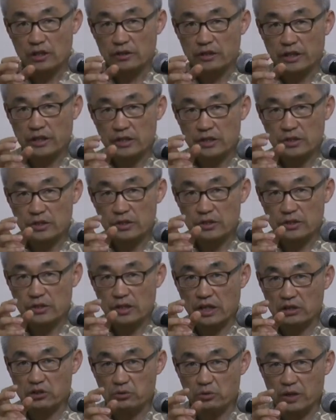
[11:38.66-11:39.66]
that is
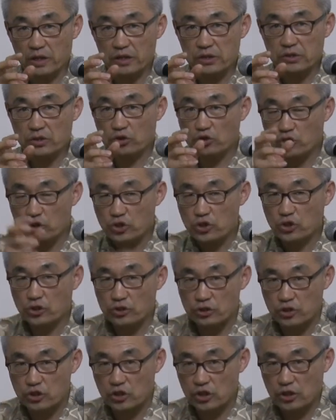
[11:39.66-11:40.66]
otherwise a good
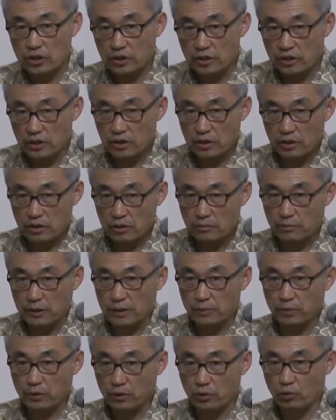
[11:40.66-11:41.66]
church?
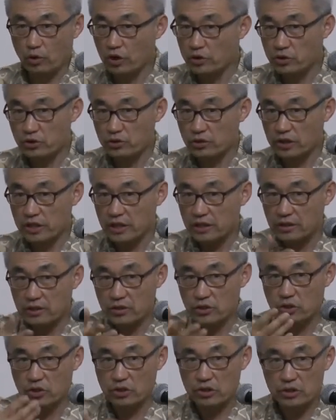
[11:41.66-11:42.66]
People want to attend
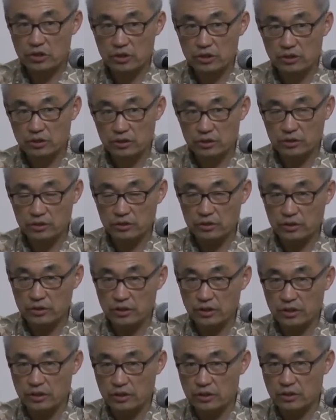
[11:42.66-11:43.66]
this church.
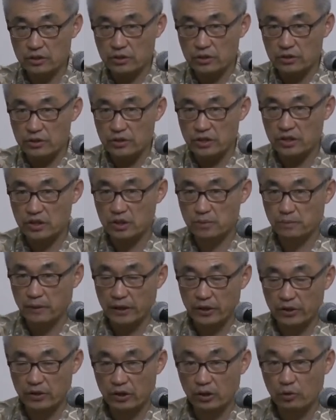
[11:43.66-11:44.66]
There's
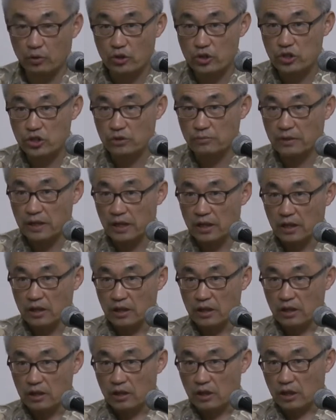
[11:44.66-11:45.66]
inspiring worship.
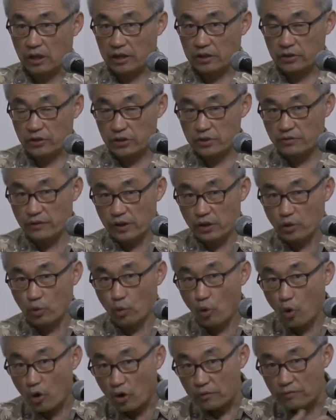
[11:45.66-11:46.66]
There's very
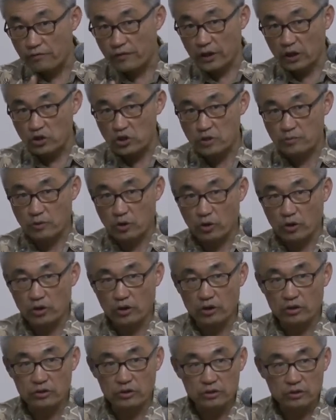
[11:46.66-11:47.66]
warm fellowship
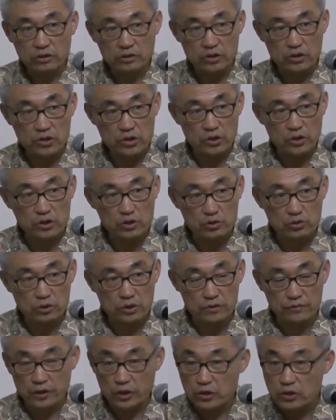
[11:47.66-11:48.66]
going on. The Sunday school
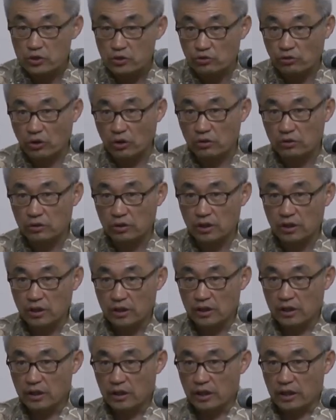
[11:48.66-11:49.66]
is very strong.
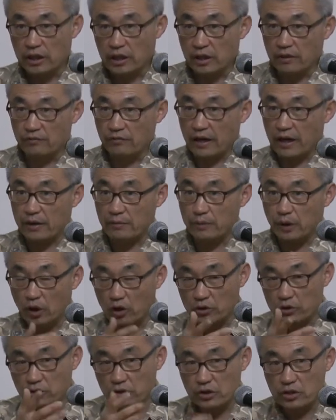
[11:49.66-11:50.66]
And if I
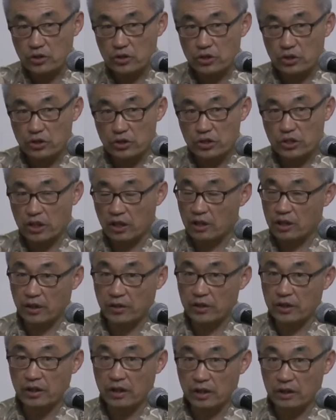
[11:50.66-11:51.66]
belong to this church, I
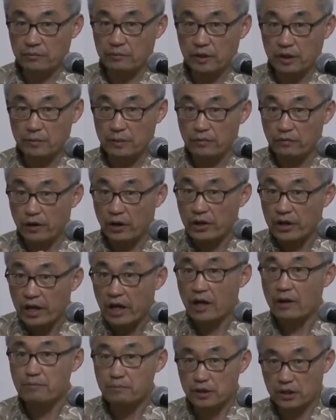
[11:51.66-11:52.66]
think I'm going to be very
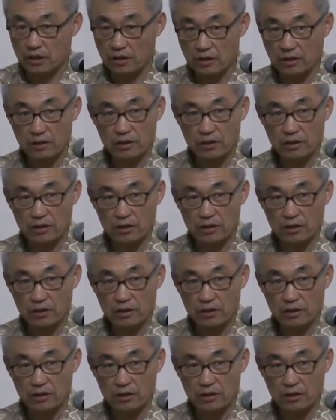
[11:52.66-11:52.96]
happy.